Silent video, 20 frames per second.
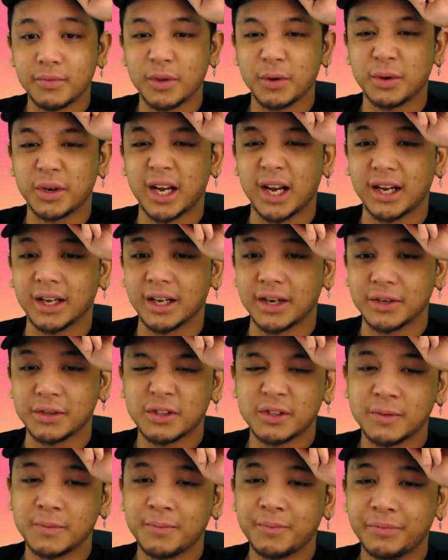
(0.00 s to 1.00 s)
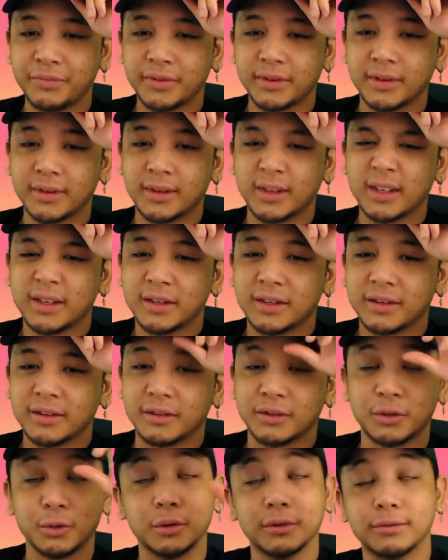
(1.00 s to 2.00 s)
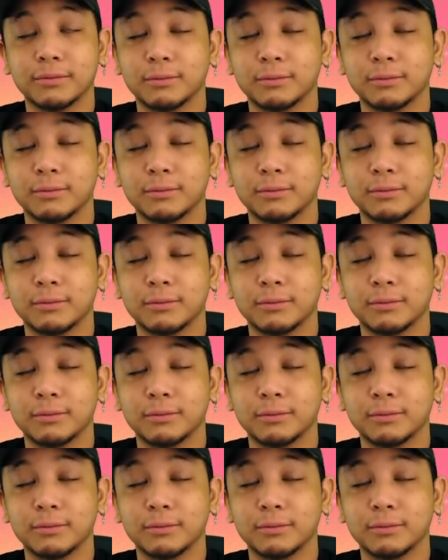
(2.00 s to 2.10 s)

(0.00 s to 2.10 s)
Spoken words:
Hokages, two